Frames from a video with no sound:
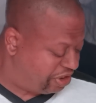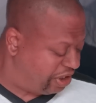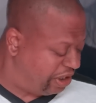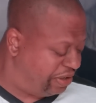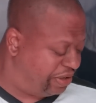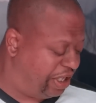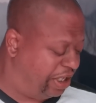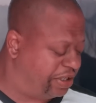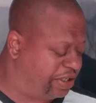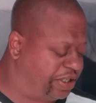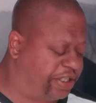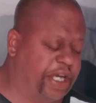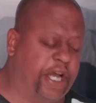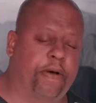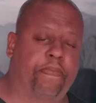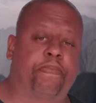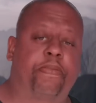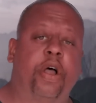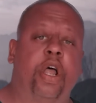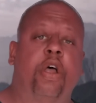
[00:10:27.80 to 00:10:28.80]
this
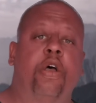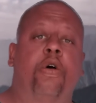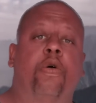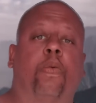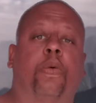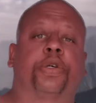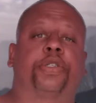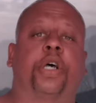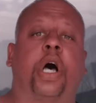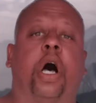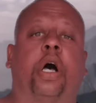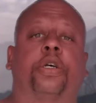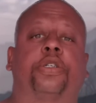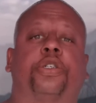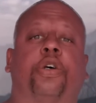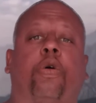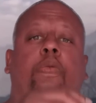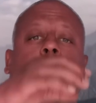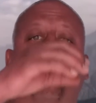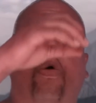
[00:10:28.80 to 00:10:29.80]
ship was
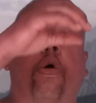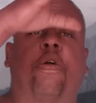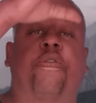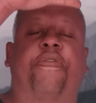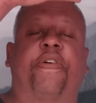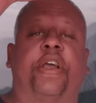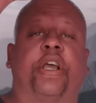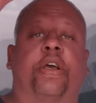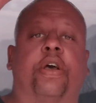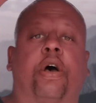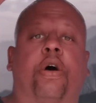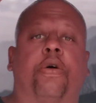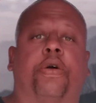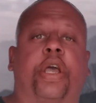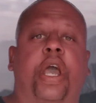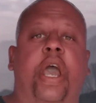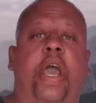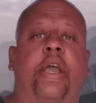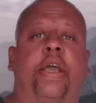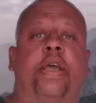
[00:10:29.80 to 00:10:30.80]
also morphing,
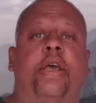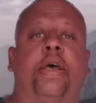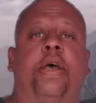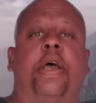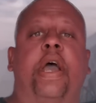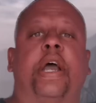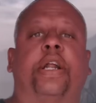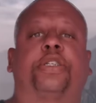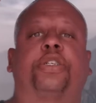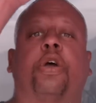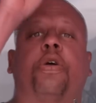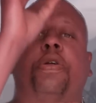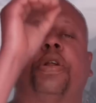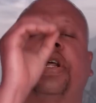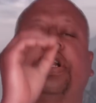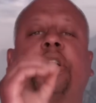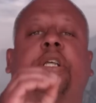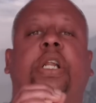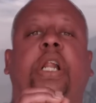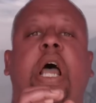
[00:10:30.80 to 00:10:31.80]
okay? It turned
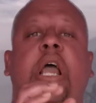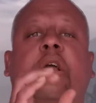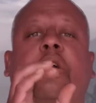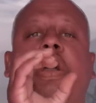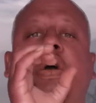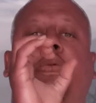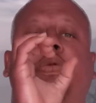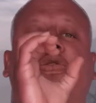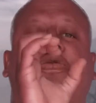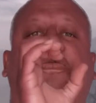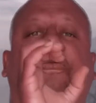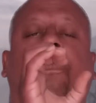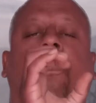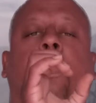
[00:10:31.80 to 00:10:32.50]
into like, it was from